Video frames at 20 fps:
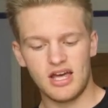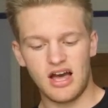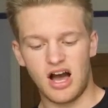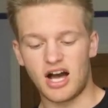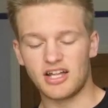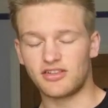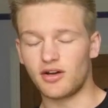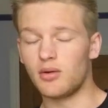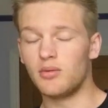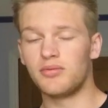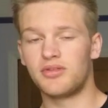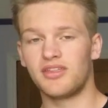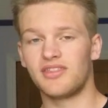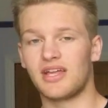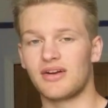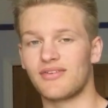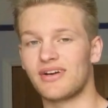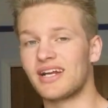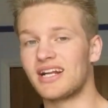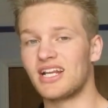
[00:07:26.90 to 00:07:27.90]
I don't think
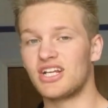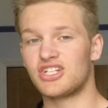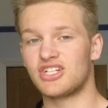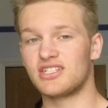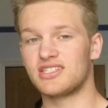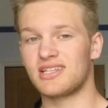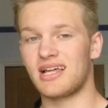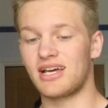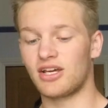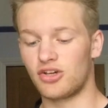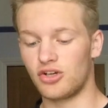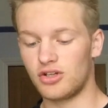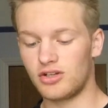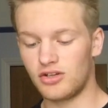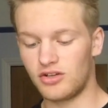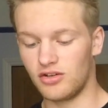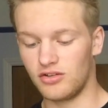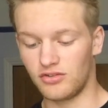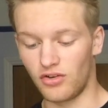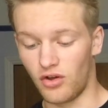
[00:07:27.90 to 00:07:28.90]
their English is that good
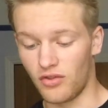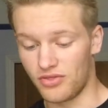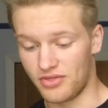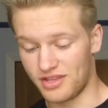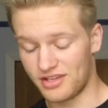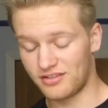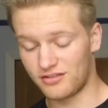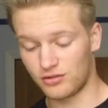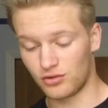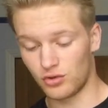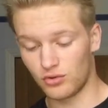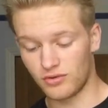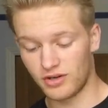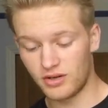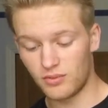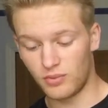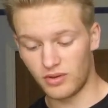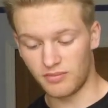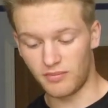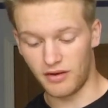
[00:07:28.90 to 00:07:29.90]
because on this story
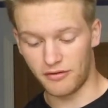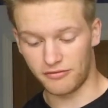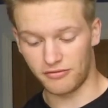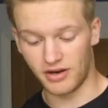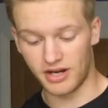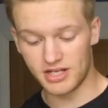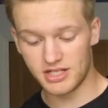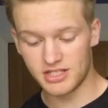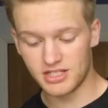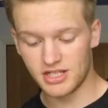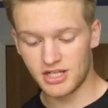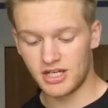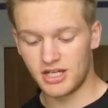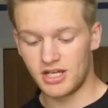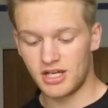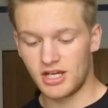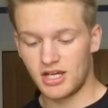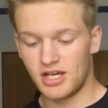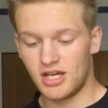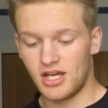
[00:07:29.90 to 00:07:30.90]
with my friend,
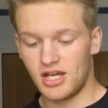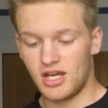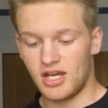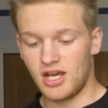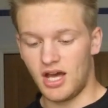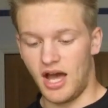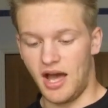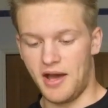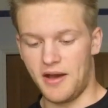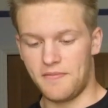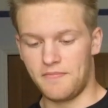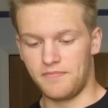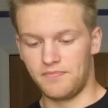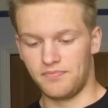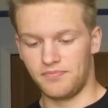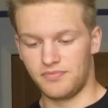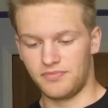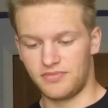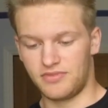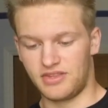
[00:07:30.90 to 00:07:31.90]
um,
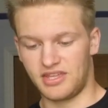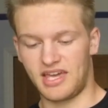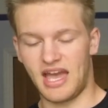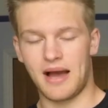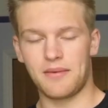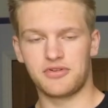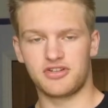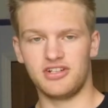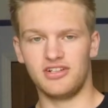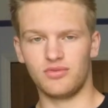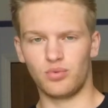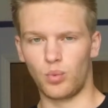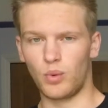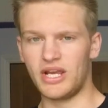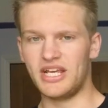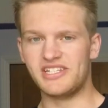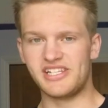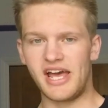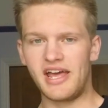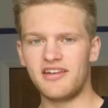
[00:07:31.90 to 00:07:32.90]
the caption is
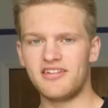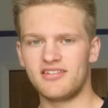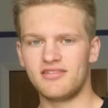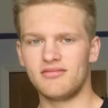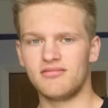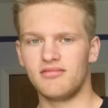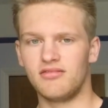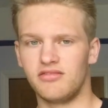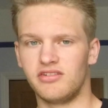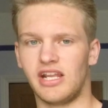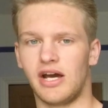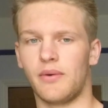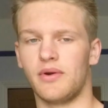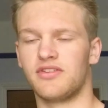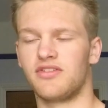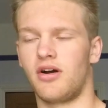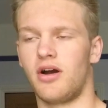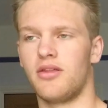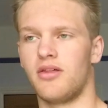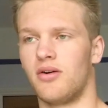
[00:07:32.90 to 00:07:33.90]
"We dead." Now
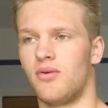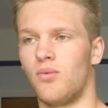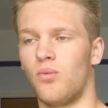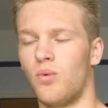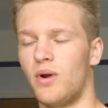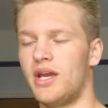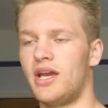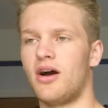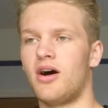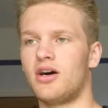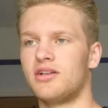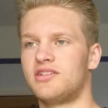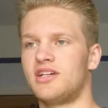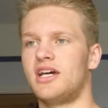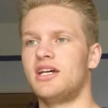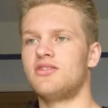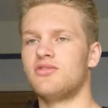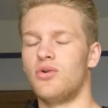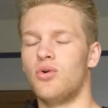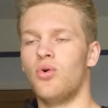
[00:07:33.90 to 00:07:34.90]
it's either "We are
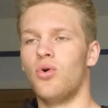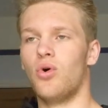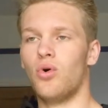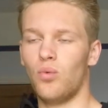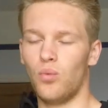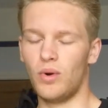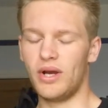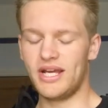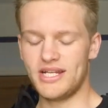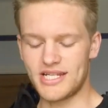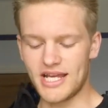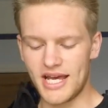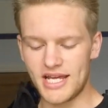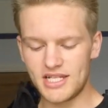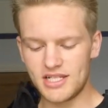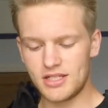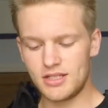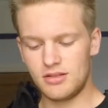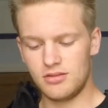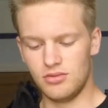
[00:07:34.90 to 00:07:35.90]
dead" or "We're
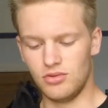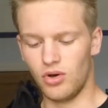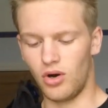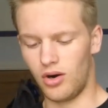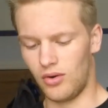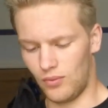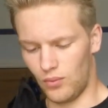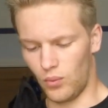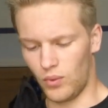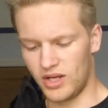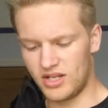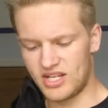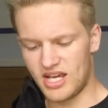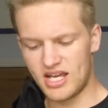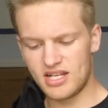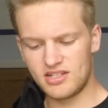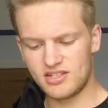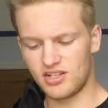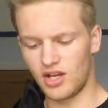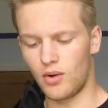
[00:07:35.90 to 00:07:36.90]
dead," not "We
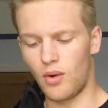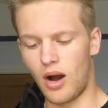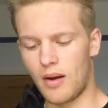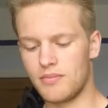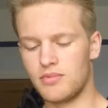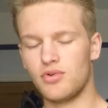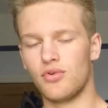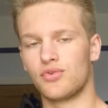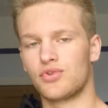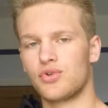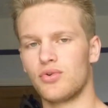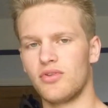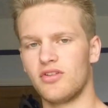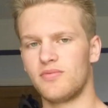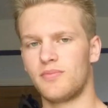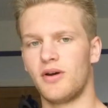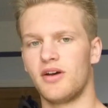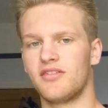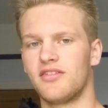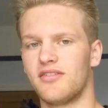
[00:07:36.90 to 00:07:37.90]
dead." So I'm not sure this
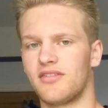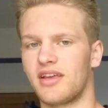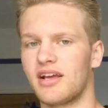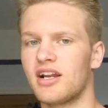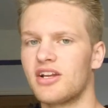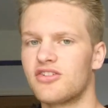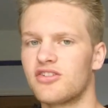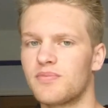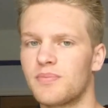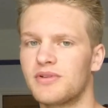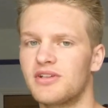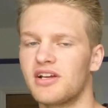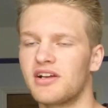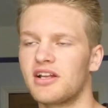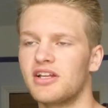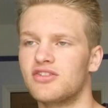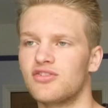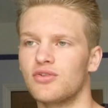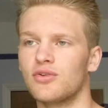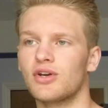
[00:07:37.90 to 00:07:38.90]
person's English is
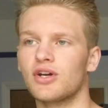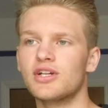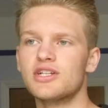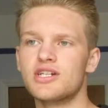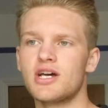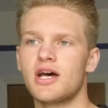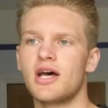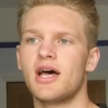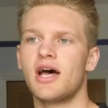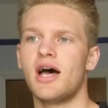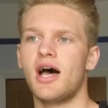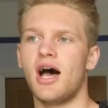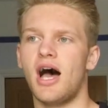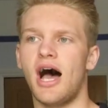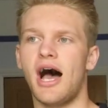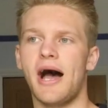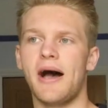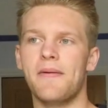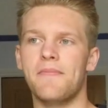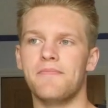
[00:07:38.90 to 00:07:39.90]
particularly too good.
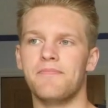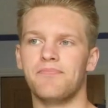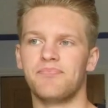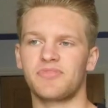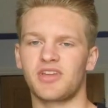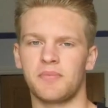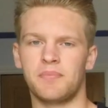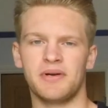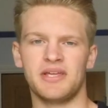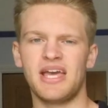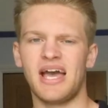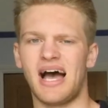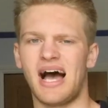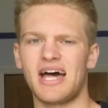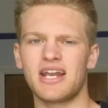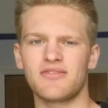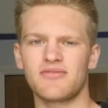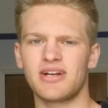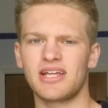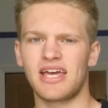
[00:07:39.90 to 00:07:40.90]
Um, but yeah, I
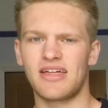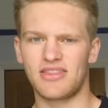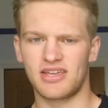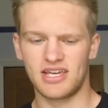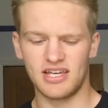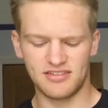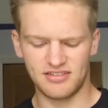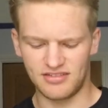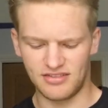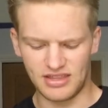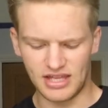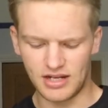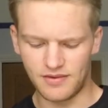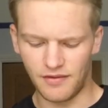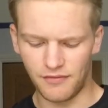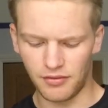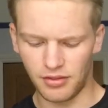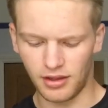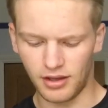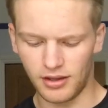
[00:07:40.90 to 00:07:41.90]
don't really get the kisses at the end of
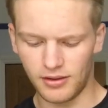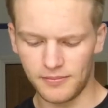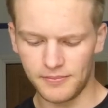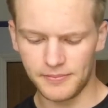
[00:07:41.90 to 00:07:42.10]
everything.